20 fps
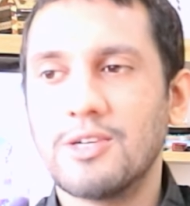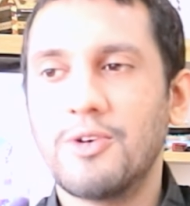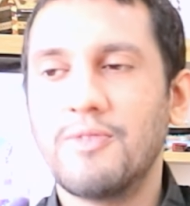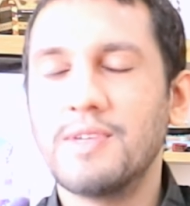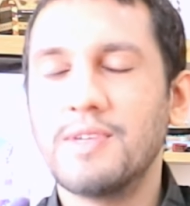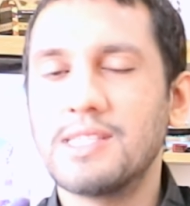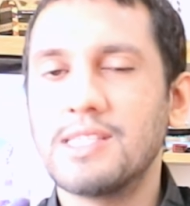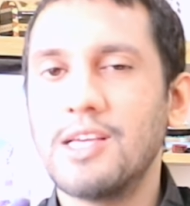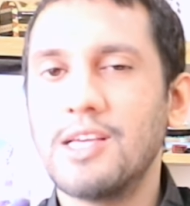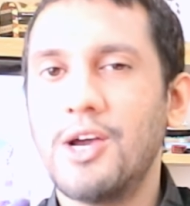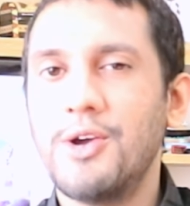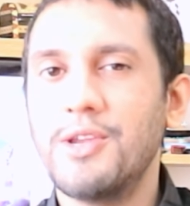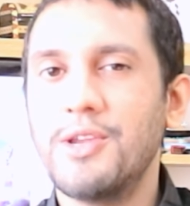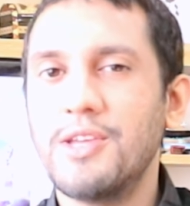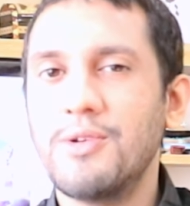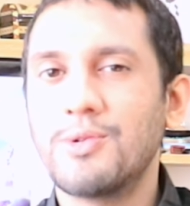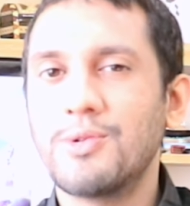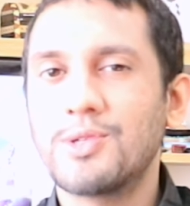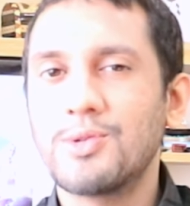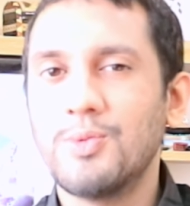Obviously,
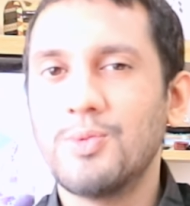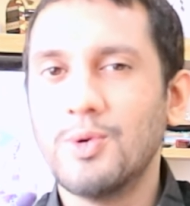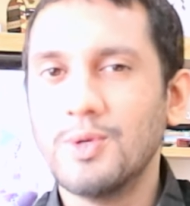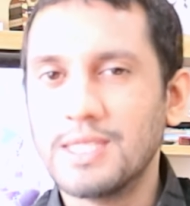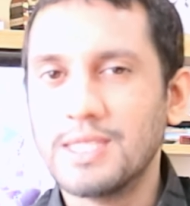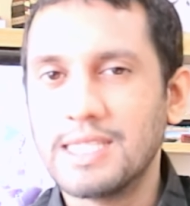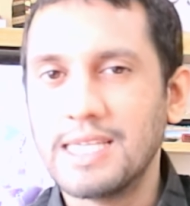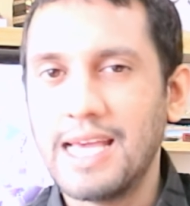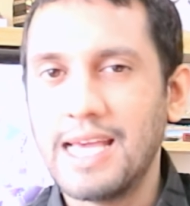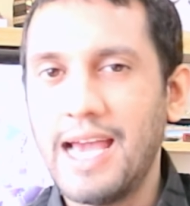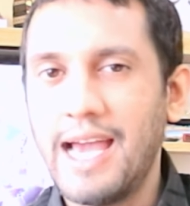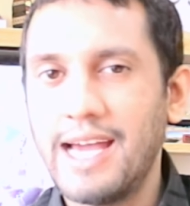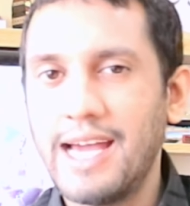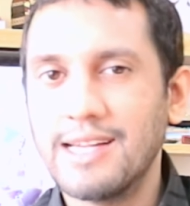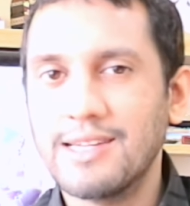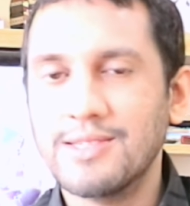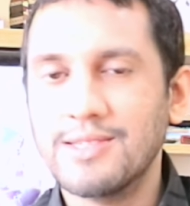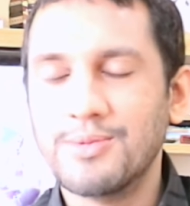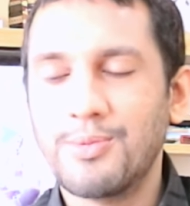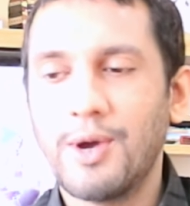only towards the
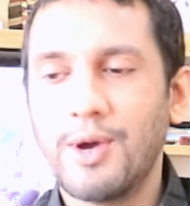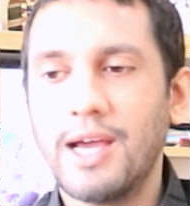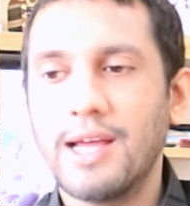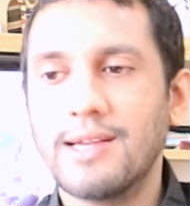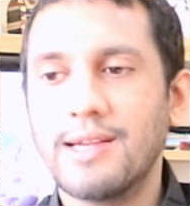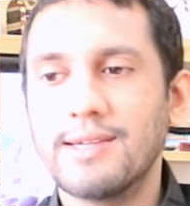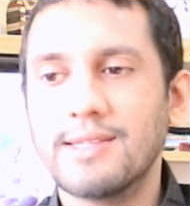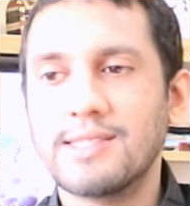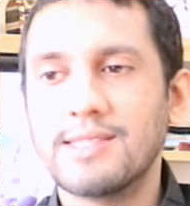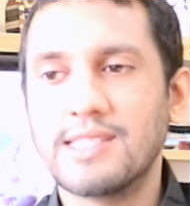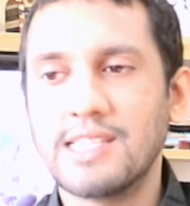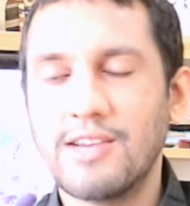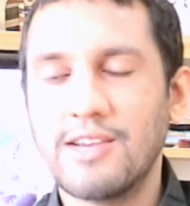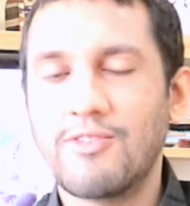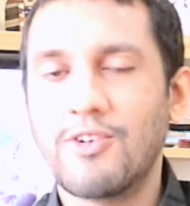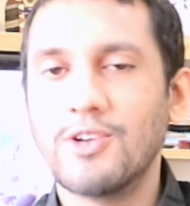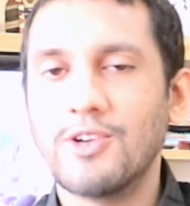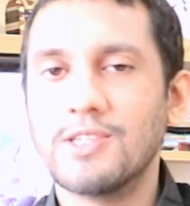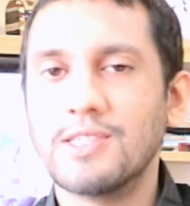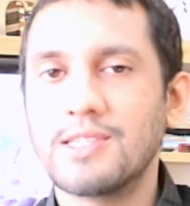end when
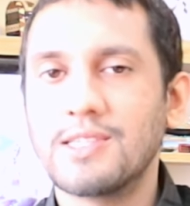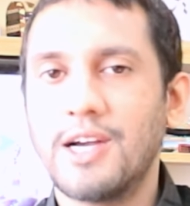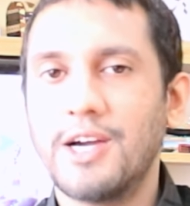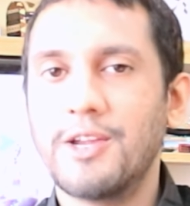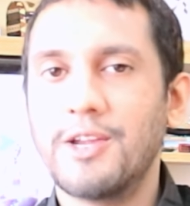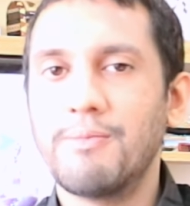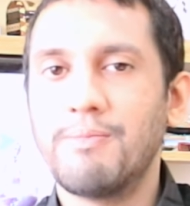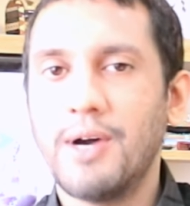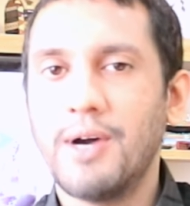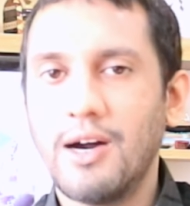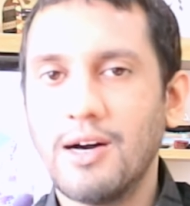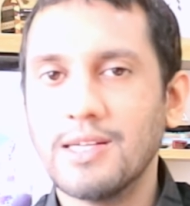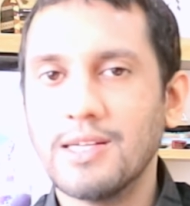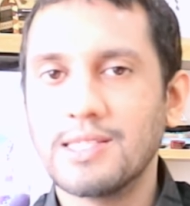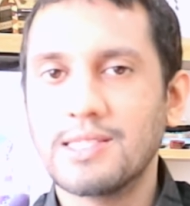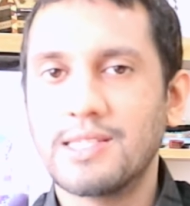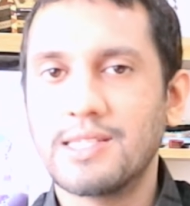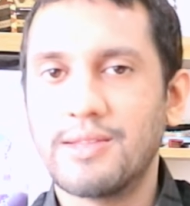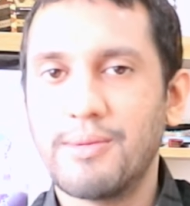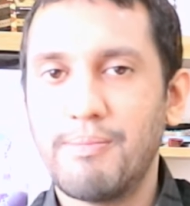Steve Rogers kind of
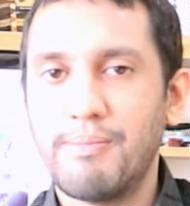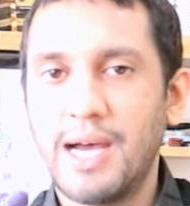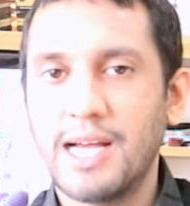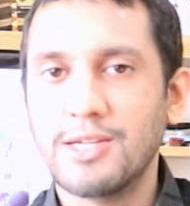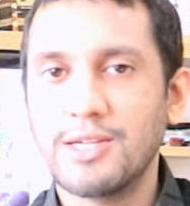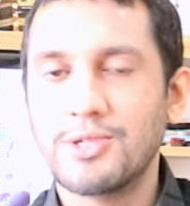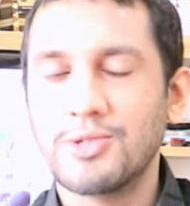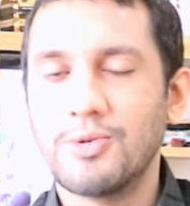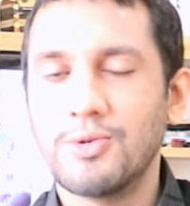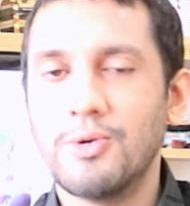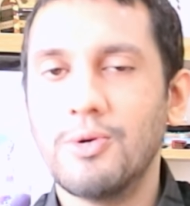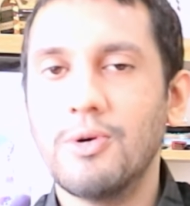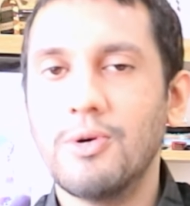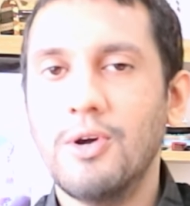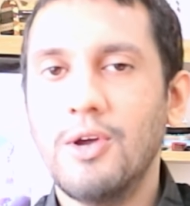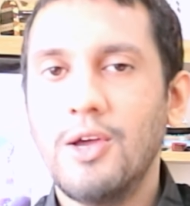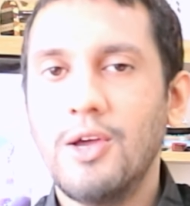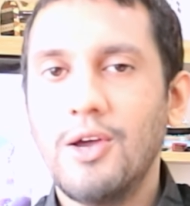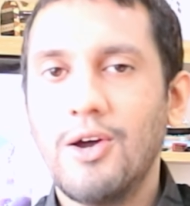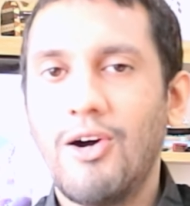passed the
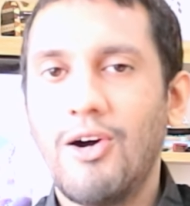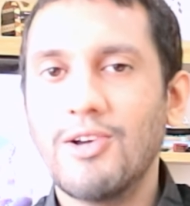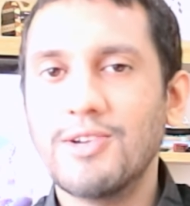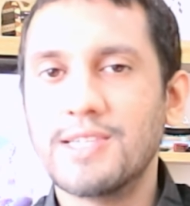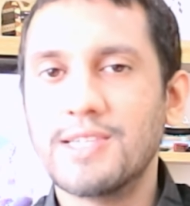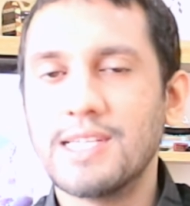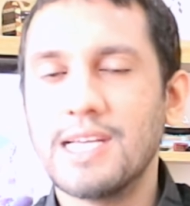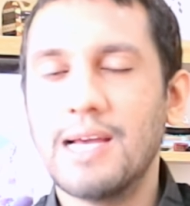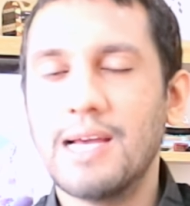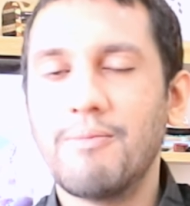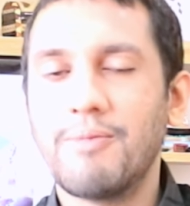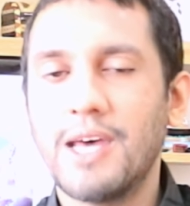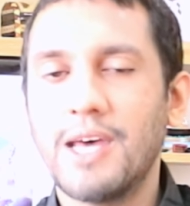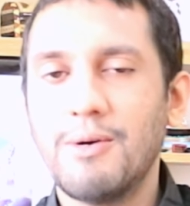mantle onto him.